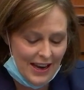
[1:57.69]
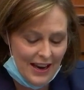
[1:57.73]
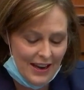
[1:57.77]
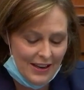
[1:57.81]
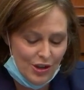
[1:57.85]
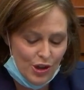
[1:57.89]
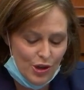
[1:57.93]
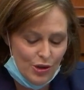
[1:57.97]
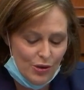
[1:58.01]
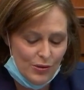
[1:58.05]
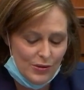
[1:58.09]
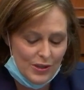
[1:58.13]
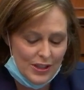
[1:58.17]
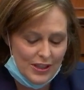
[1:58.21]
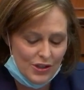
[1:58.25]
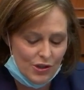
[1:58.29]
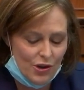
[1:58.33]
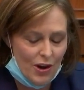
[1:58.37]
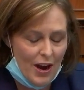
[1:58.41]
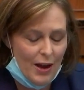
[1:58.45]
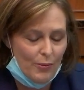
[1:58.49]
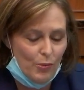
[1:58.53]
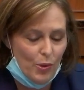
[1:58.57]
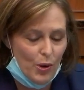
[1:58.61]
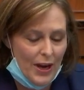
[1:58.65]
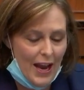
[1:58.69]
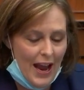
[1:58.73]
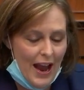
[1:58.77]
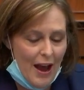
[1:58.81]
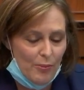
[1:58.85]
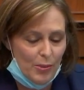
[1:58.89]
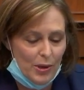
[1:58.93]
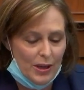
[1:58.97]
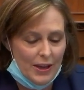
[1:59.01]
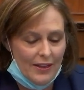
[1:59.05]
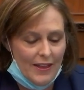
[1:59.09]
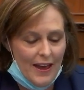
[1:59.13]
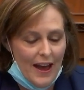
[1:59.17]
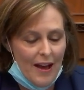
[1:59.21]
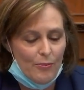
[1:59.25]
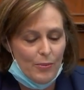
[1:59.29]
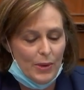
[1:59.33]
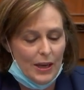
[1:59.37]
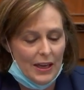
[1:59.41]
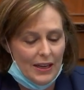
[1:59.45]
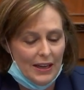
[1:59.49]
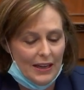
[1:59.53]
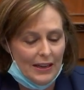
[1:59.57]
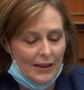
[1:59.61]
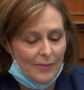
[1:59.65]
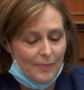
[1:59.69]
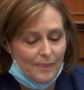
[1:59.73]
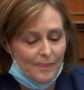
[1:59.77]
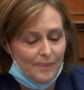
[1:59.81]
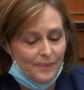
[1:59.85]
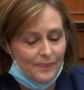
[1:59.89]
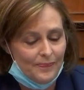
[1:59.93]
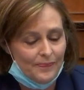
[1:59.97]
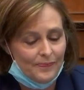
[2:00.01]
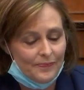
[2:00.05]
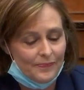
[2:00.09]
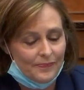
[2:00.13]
Can you describe what happened at that meeting?